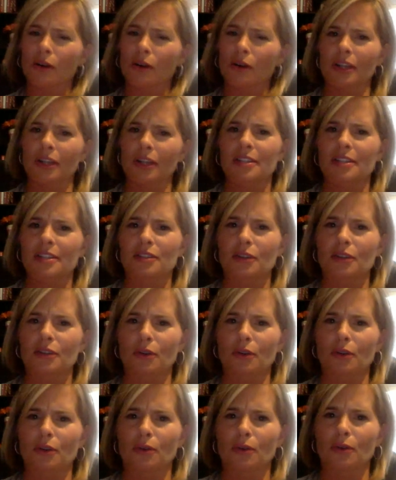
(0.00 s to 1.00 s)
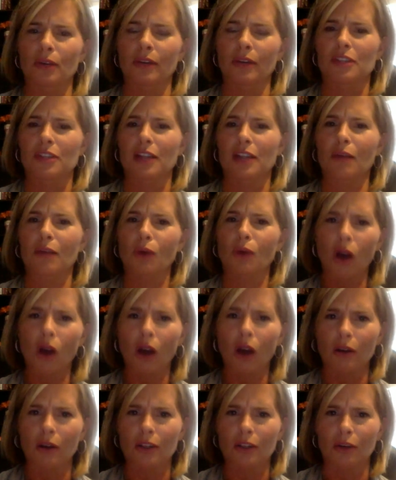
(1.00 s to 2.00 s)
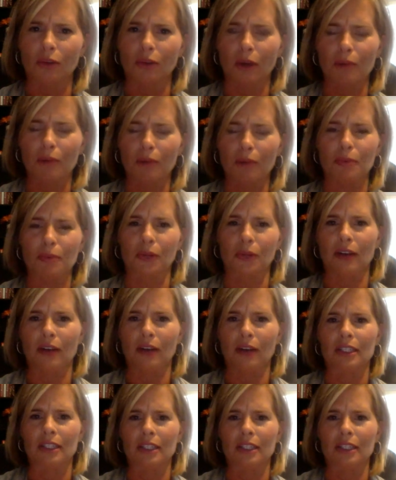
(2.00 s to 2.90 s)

and I said, so if it's not wrong, why pull it out?